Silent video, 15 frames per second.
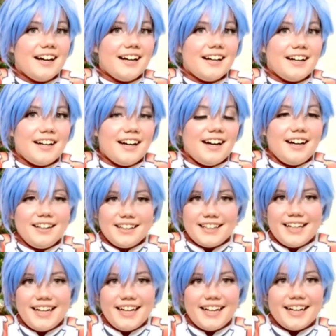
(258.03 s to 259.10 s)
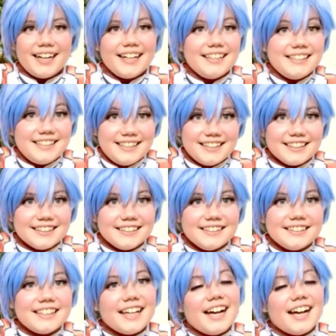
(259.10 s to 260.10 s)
holiday ideas?